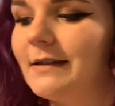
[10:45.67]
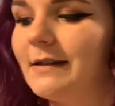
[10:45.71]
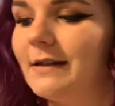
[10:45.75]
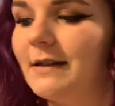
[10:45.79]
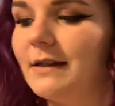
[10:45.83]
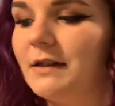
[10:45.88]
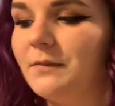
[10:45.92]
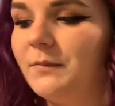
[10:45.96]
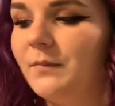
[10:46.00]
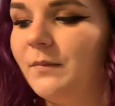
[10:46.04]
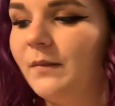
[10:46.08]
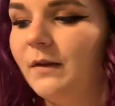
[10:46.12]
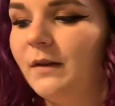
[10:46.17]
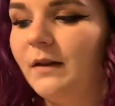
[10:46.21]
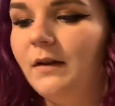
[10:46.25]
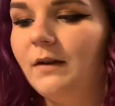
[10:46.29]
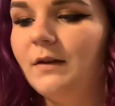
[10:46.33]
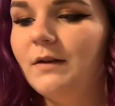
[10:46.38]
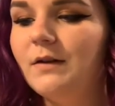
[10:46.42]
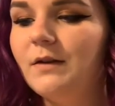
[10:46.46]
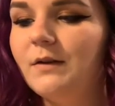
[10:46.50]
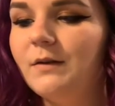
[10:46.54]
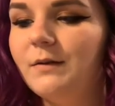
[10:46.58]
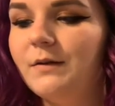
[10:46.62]
see.
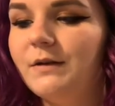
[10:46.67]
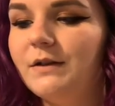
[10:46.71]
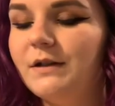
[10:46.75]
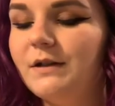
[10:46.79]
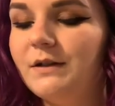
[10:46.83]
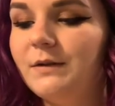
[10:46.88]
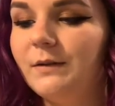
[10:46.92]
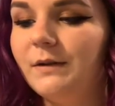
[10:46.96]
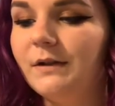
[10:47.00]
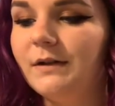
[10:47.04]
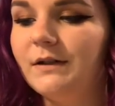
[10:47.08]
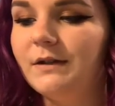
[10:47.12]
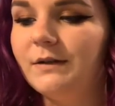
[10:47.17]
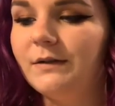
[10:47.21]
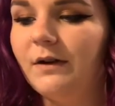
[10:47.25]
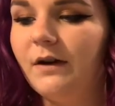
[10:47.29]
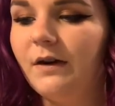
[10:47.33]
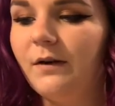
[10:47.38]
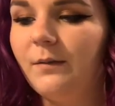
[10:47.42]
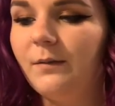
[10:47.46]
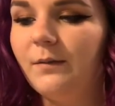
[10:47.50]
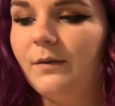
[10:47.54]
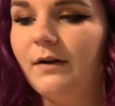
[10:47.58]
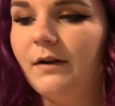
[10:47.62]
Which one do I
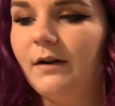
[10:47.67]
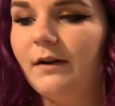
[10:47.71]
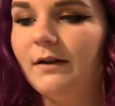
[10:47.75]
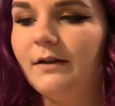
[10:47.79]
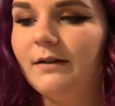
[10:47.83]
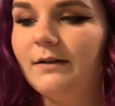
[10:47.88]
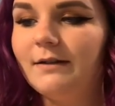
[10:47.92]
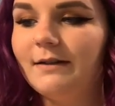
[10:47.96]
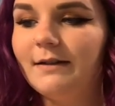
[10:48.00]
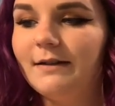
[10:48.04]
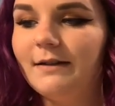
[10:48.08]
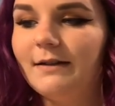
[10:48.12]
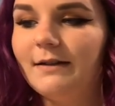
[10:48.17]
want?